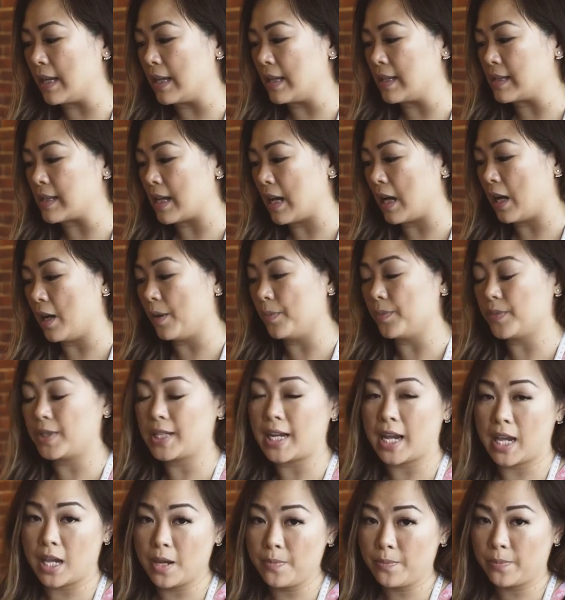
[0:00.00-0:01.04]
is
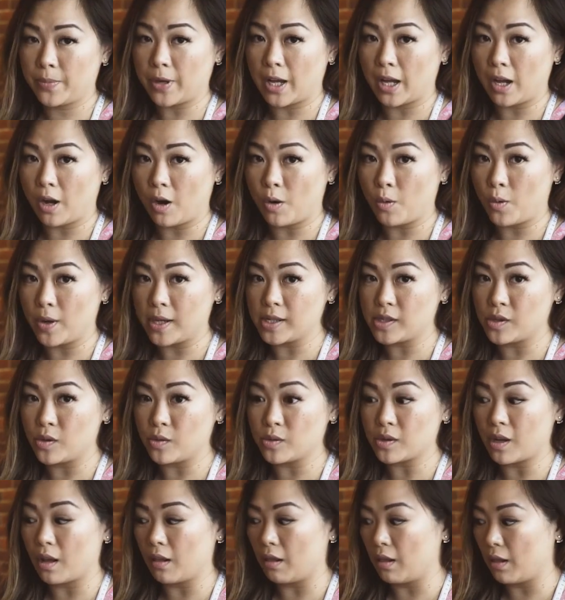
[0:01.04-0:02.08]
tape. I always
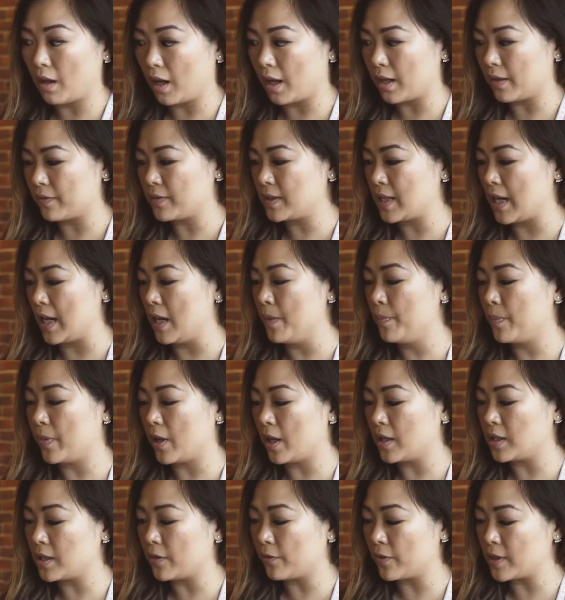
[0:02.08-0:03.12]
use a lot of
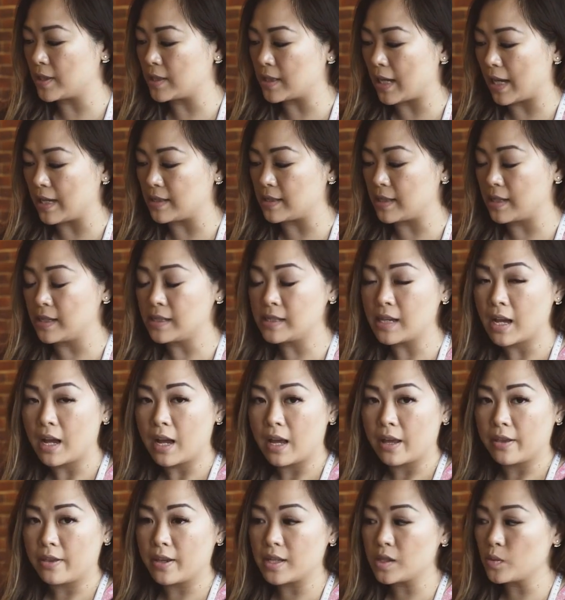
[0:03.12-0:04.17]
tape, different sizes.
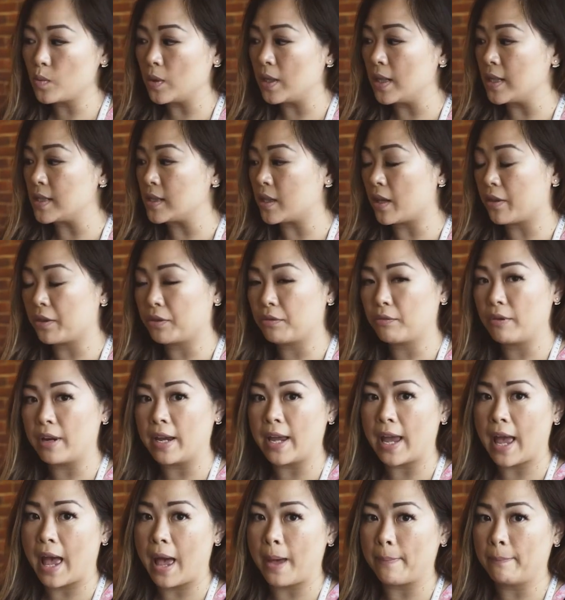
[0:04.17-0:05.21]
This one is the
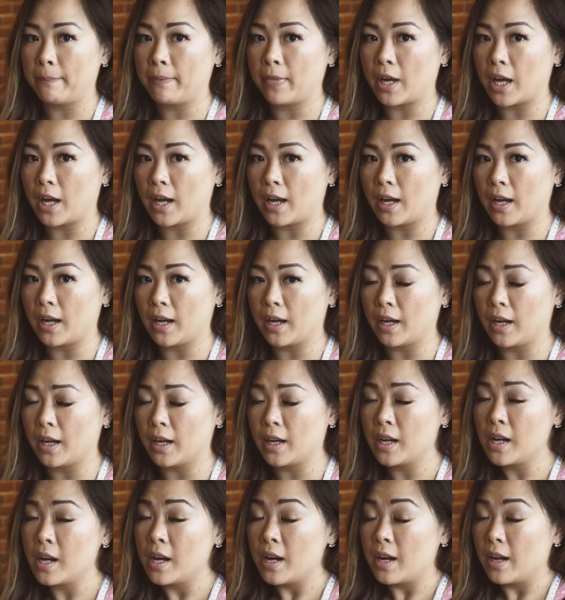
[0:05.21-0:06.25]

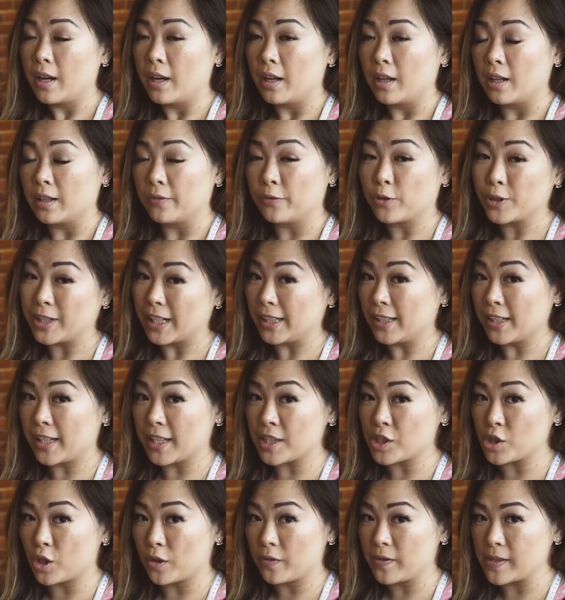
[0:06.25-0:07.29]
3M for
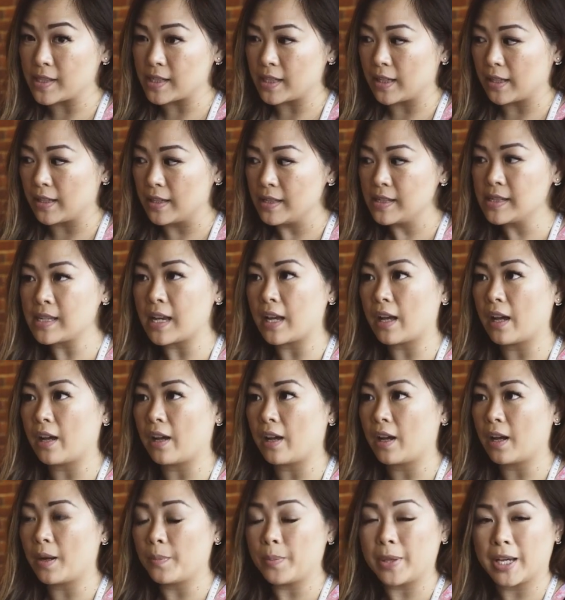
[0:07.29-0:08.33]
delicate surfaces
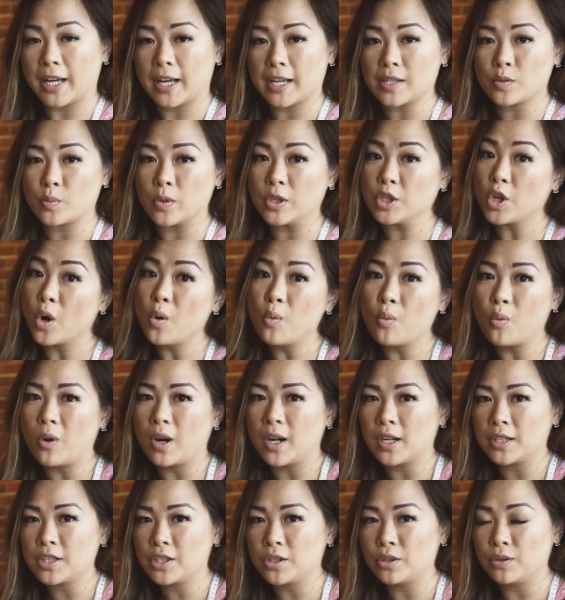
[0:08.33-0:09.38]
because we don't
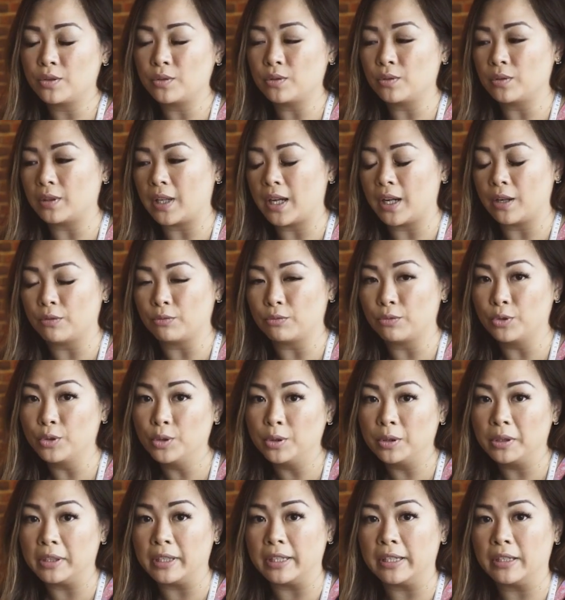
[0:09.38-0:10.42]
want to
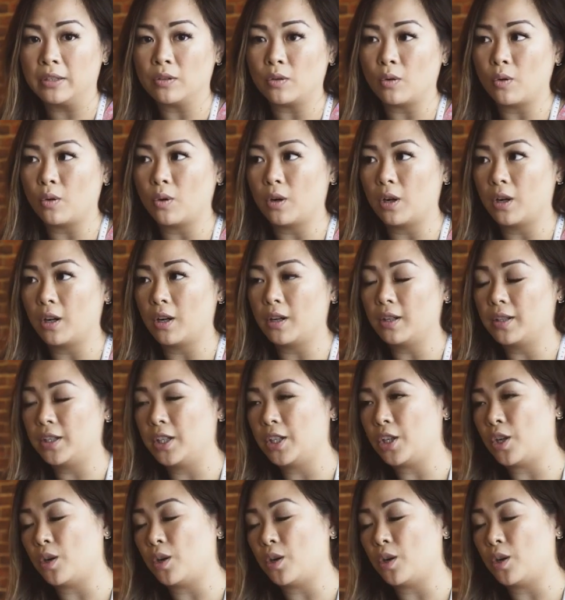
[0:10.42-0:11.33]
ruin or